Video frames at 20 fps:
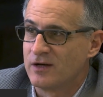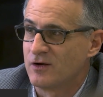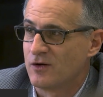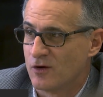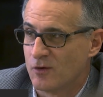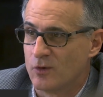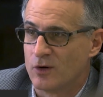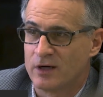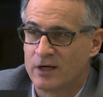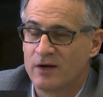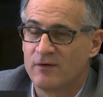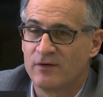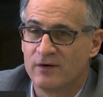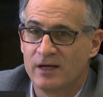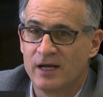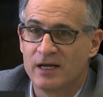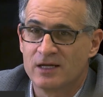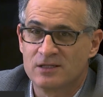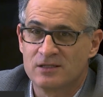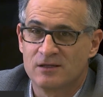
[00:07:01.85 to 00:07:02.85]
to go to work every
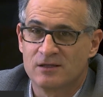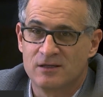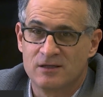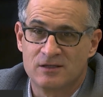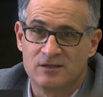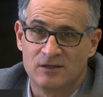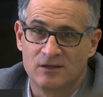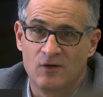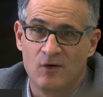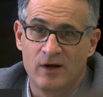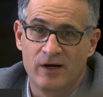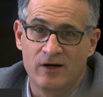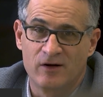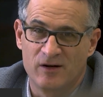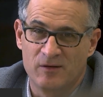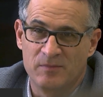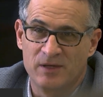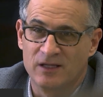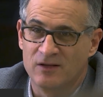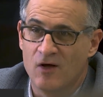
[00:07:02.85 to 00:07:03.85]
day as a lawyer in
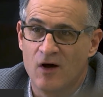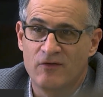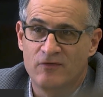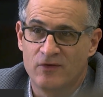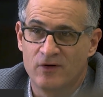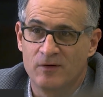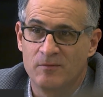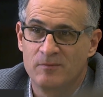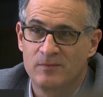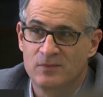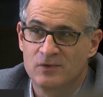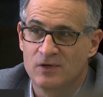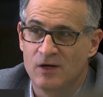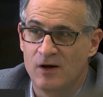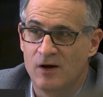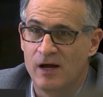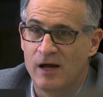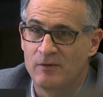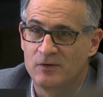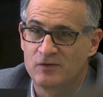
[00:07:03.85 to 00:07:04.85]
a big law firm.
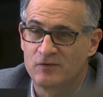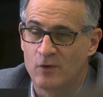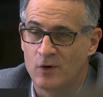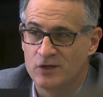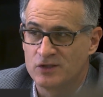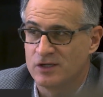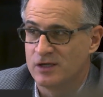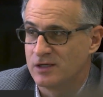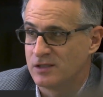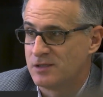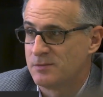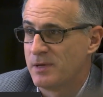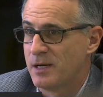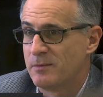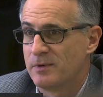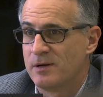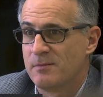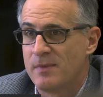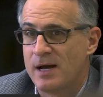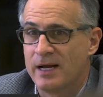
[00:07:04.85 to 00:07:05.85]
So I was fortunate to be
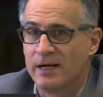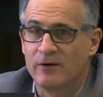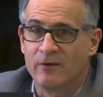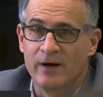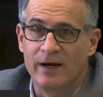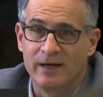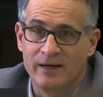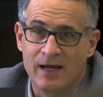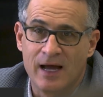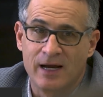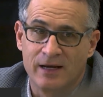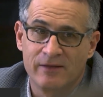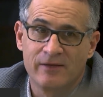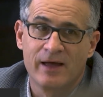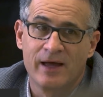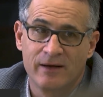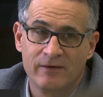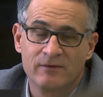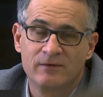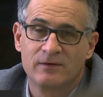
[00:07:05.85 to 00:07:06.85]
able to migrate out of
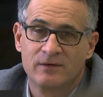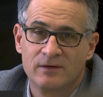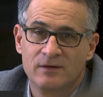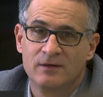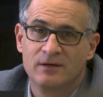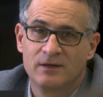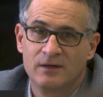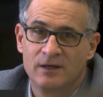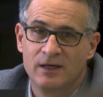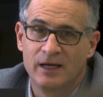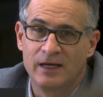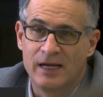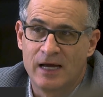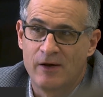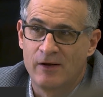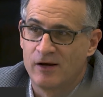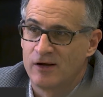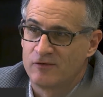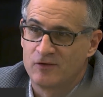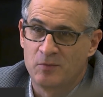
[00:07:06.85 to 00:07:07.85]
that. And now
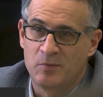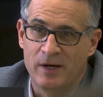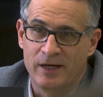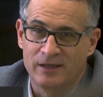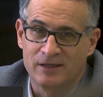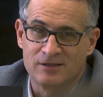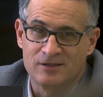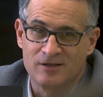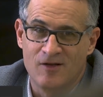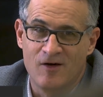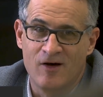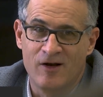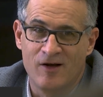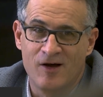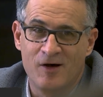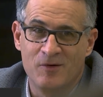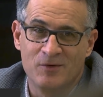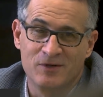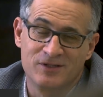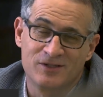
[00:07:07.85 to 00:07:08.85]
I don't have to practice law at
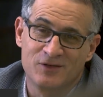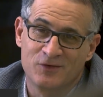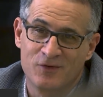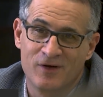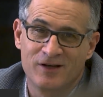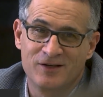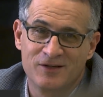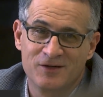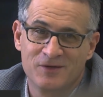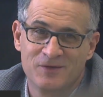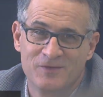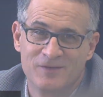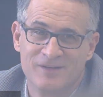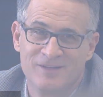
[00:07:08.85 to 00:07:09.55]
all, which is fun too.